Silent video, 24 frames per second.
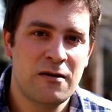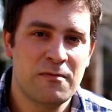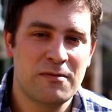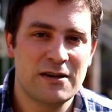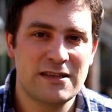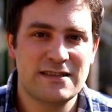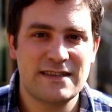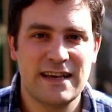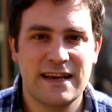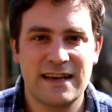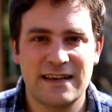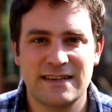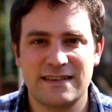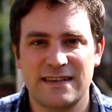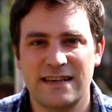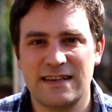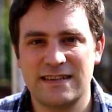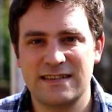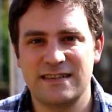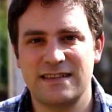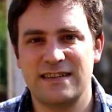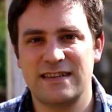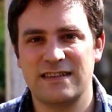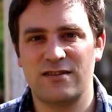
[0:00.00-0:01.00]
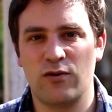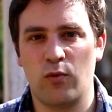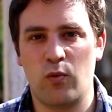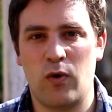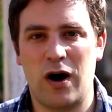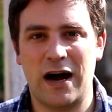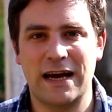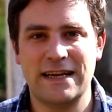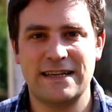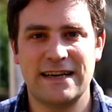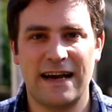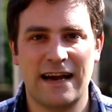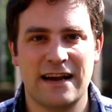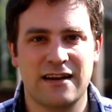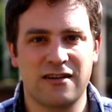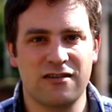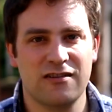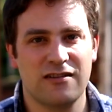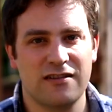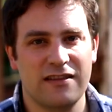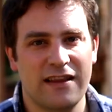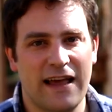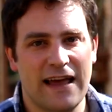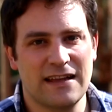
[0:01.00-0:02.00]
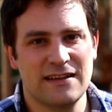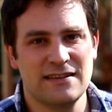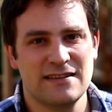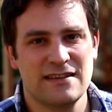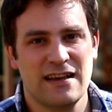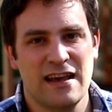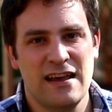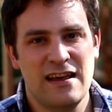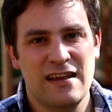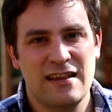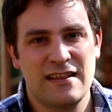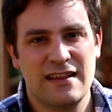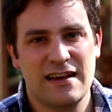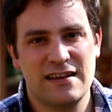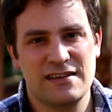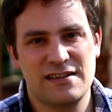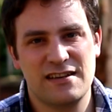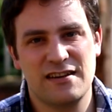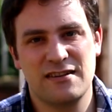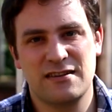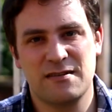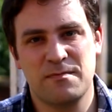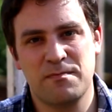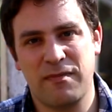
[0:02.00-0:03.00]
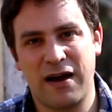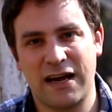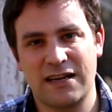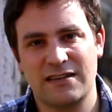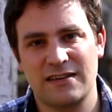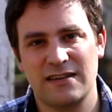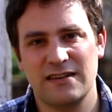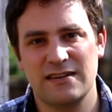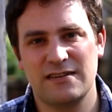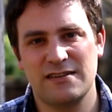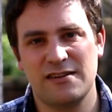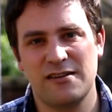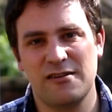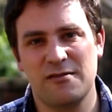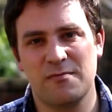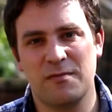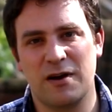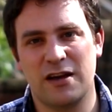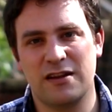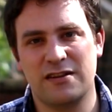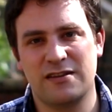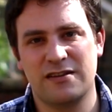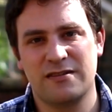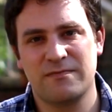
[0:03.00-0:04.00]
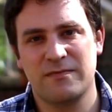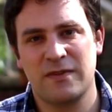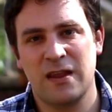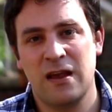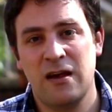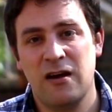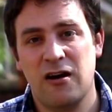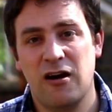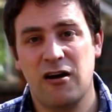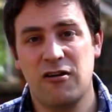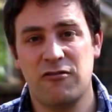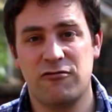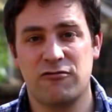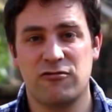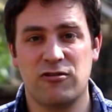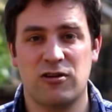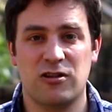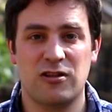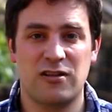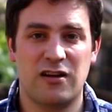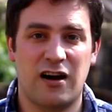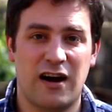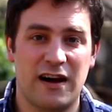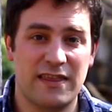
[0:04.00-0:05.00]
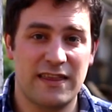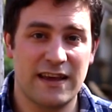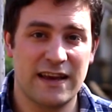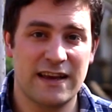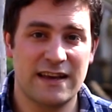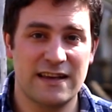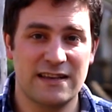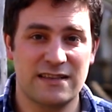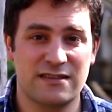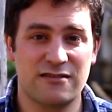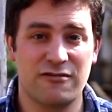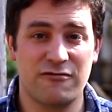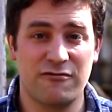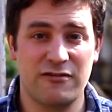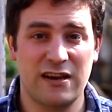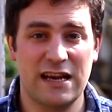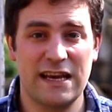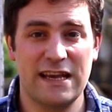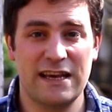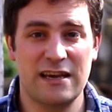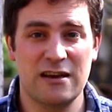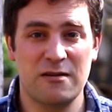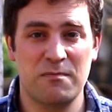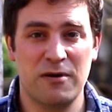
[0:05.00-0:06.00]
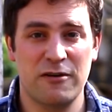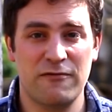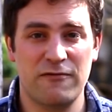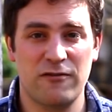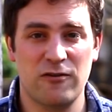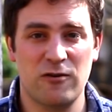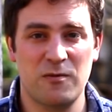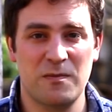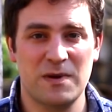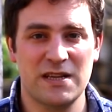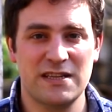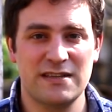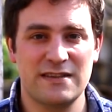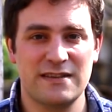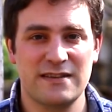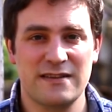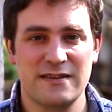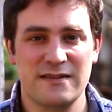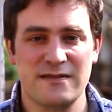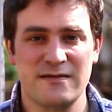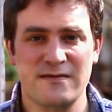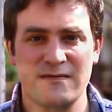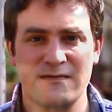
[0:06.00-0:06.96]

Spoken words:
But seeing as it's just a wide angle lens, that shouldn't matter too much. Overall, I think it's a really good performance.